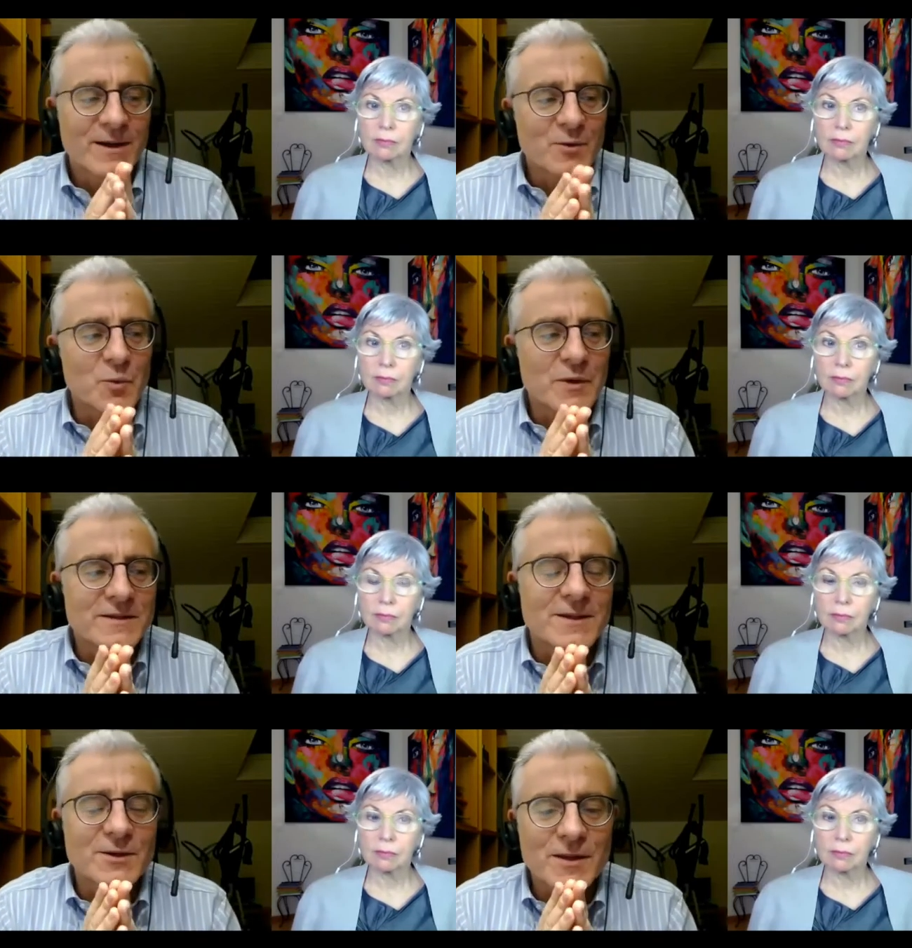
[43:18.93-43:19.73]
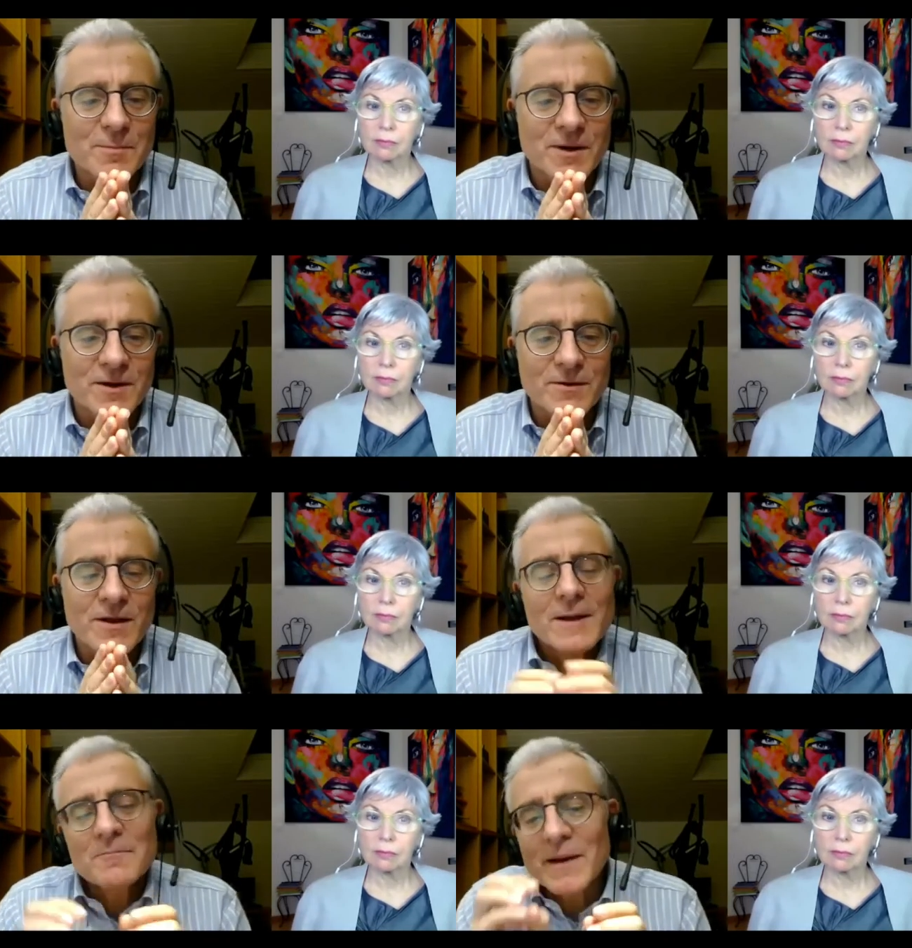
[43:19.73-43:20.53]
Speaker 1: with the other person.
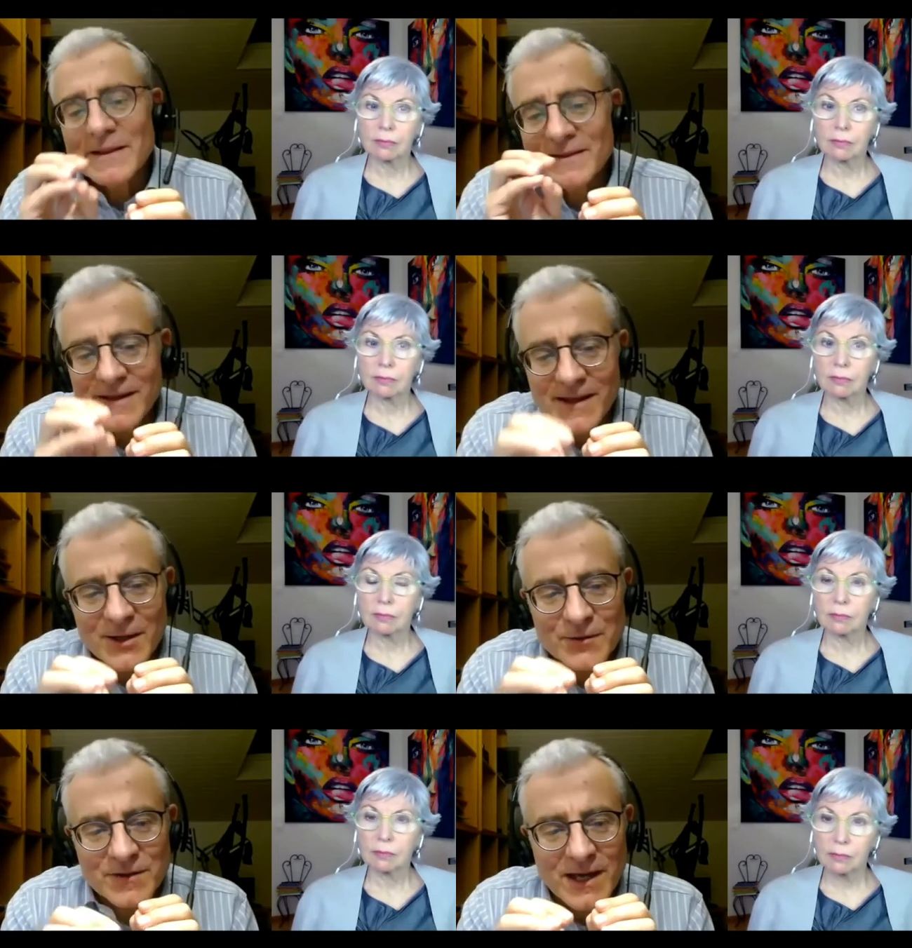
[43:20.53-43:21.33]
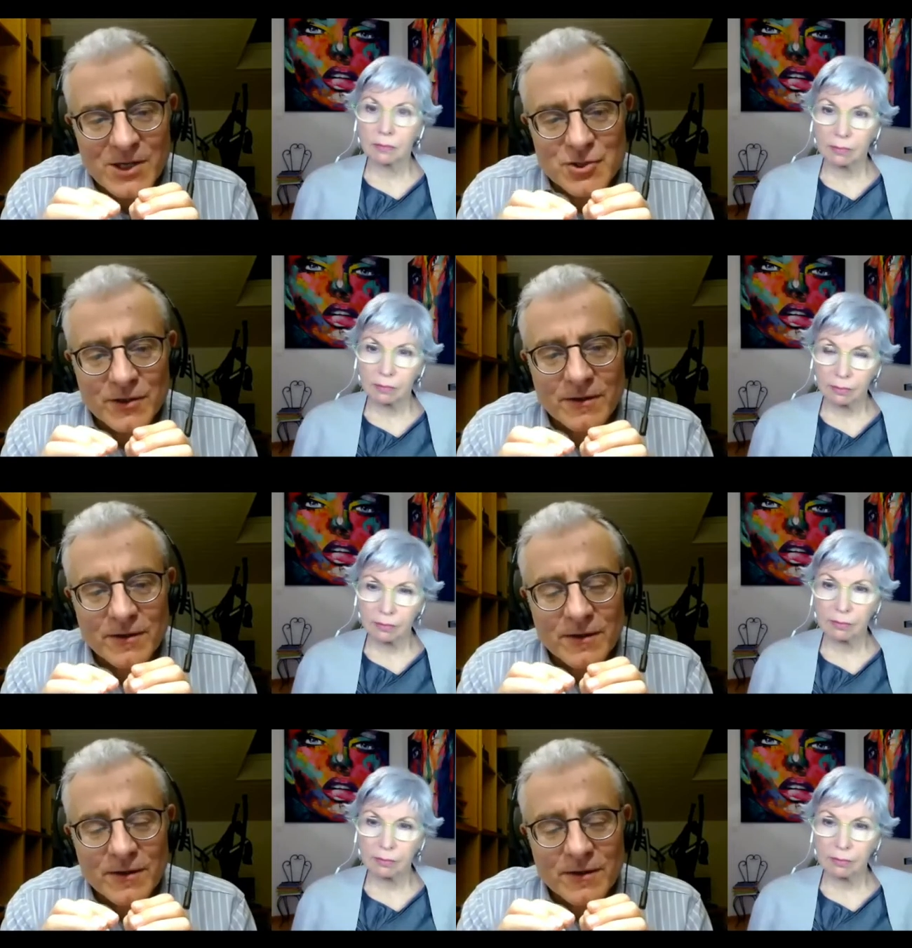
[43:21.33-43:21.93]
But in negotiation,